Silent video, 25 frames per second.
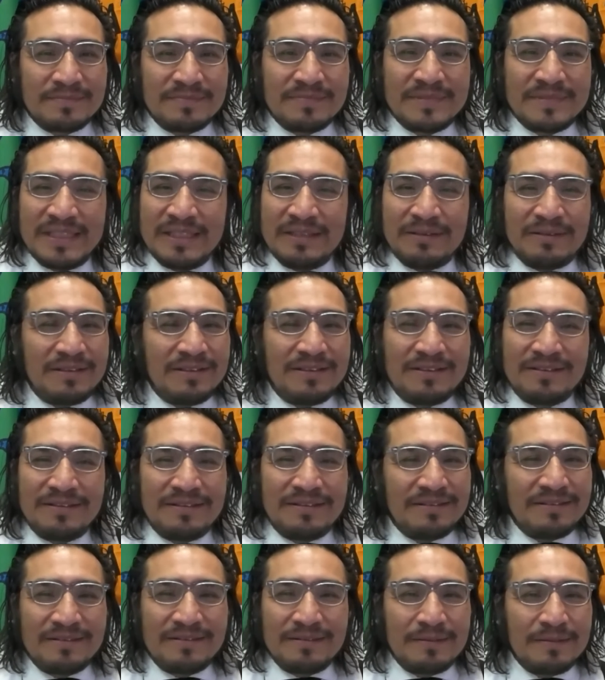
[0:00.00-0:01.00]
They
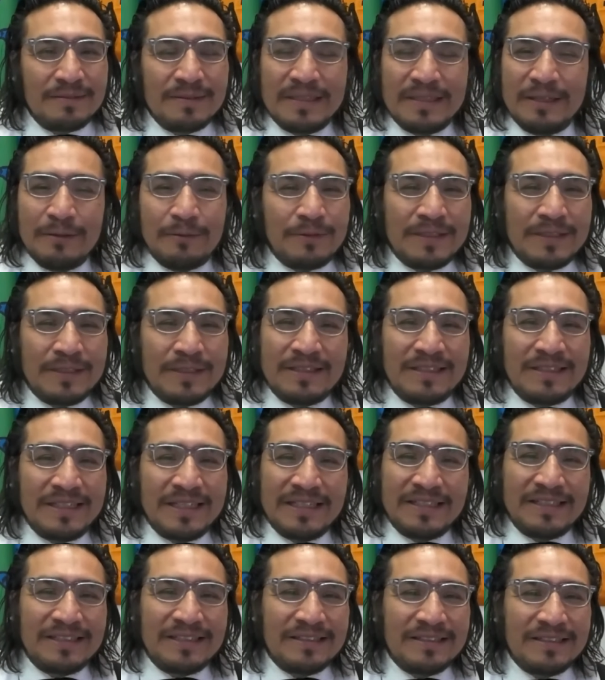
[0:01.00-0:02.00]
they would
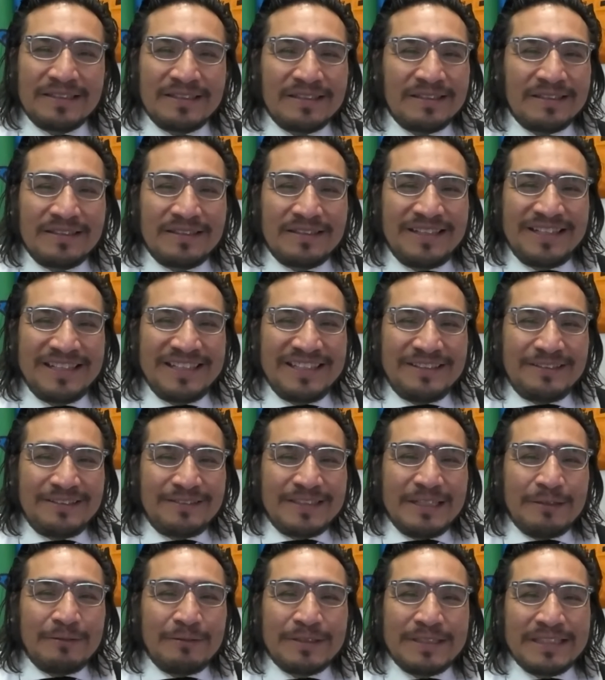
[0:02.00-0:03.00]
take,
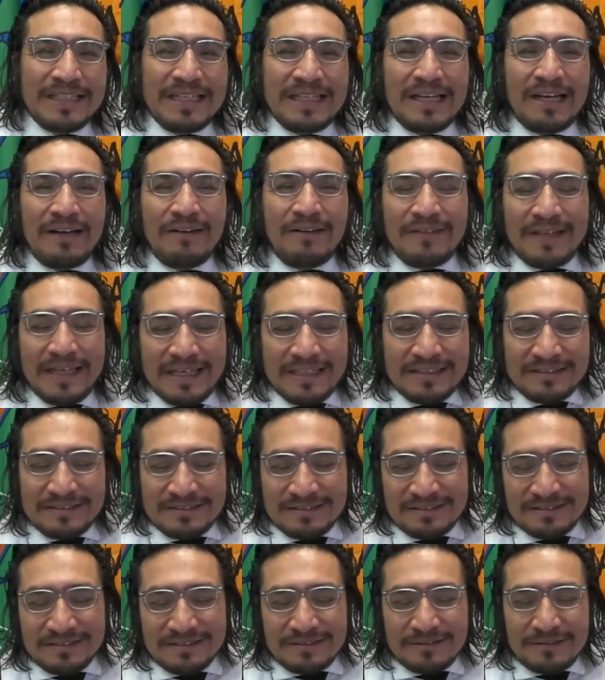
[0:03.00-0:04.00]
they wouldn't allow that
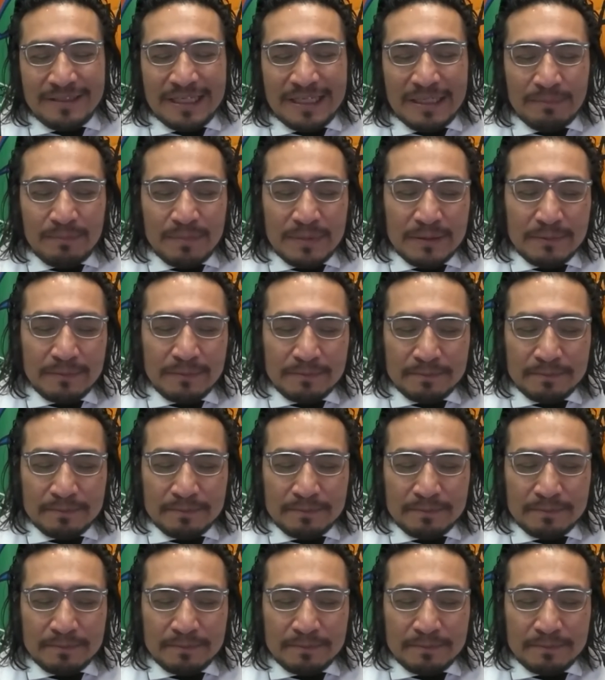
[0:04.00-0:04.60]
to happen.